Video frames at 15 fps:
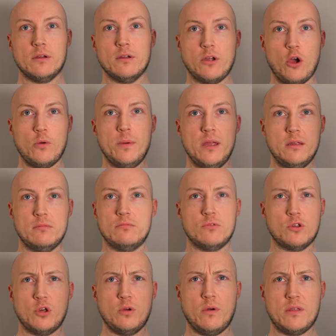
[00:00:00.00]
Gobi
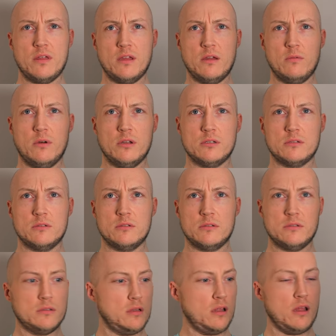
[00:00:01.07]
2, I think it was.
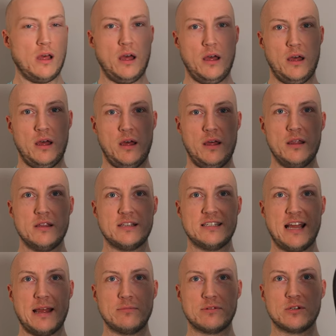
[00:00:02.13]

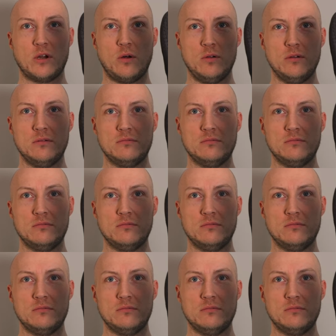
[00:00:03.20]
Same sole.